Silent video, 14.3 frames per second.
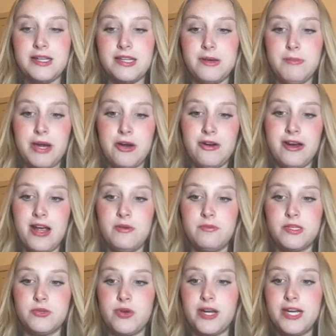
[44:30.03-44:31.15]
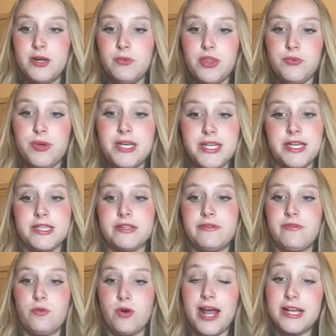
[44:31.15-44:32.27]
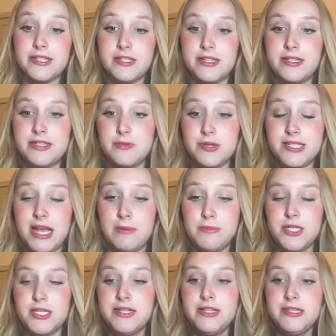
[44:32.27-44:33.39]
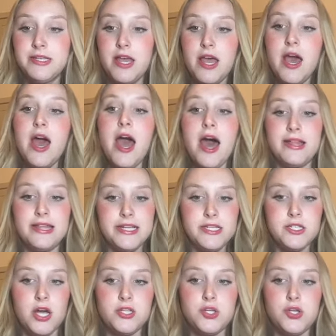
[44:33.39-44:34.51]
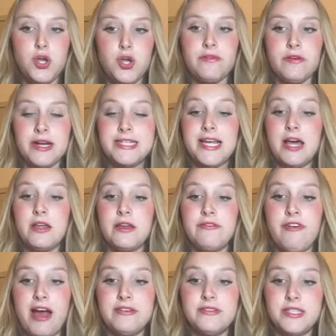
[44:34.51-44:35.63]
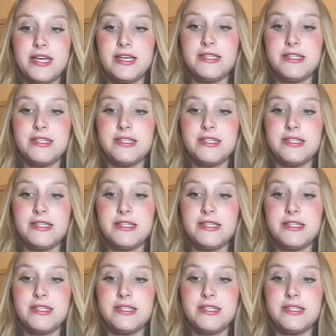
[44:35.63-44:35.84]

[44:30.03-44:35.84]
libero and was credited with 3 digs and 4 excellent receptions. Alina Scott took over and tallied 5 digs